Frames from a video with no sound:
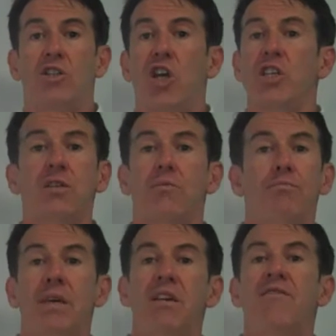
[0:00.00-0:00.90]

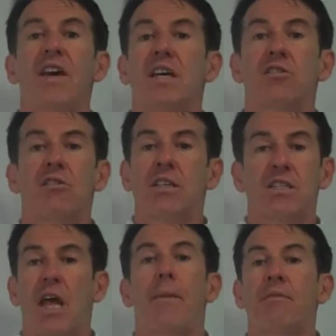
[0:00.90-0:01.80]
Just being faster and
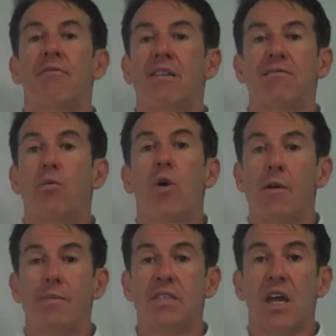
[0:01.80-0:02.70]
stopping writing
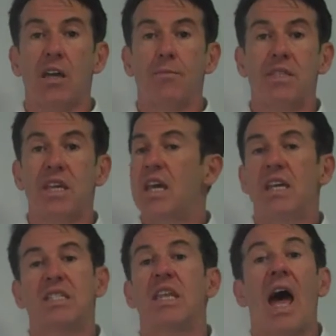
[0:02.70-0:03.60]
requirements documents
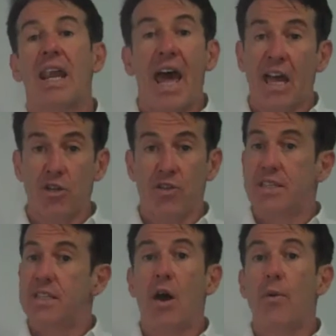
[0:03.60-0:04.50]
is not Agile.
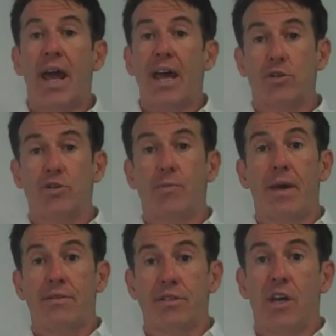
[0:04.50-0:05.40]
That's not what Agile is
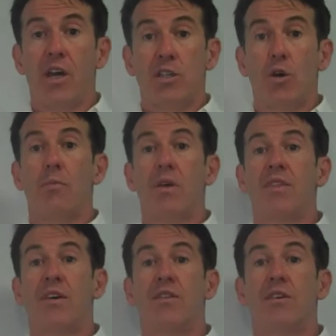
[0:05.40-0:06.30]
about. So
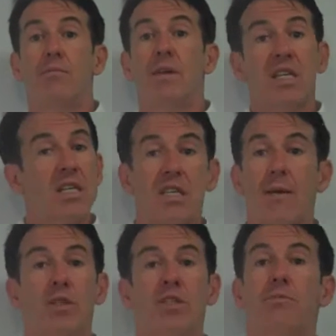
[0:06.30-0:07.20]
the
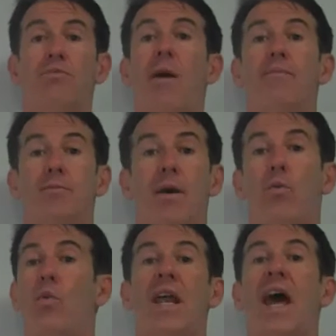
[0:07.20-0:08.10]
misconceptions and problems
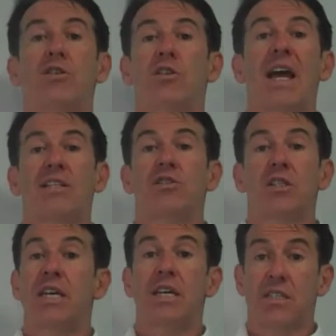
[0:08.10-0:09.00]
about what Agile
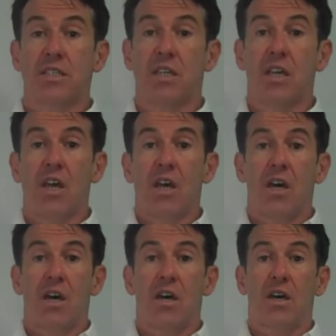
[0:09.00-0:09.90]
actually is
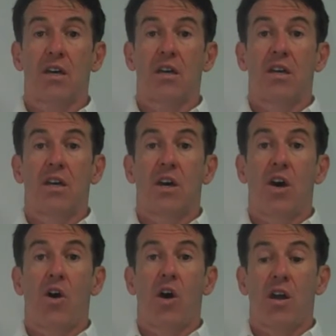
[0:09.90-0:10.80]

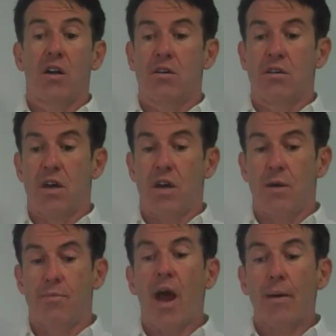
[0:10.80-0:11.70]
are
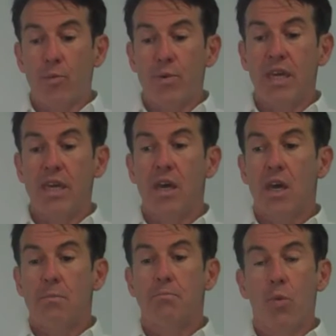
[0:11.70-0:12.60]
probably
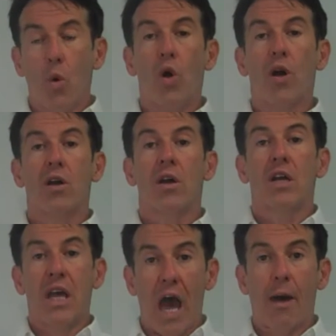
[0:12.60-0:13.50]
more
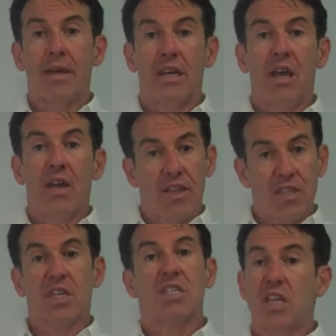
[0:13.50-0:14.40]
common
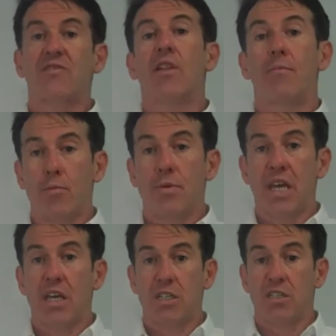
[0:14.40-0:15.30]
than successful
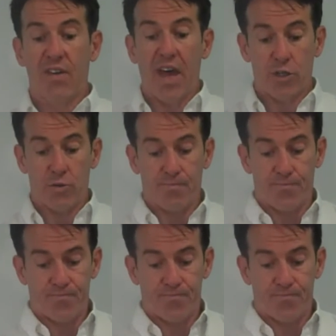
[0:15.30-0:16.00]
implementations of Agile.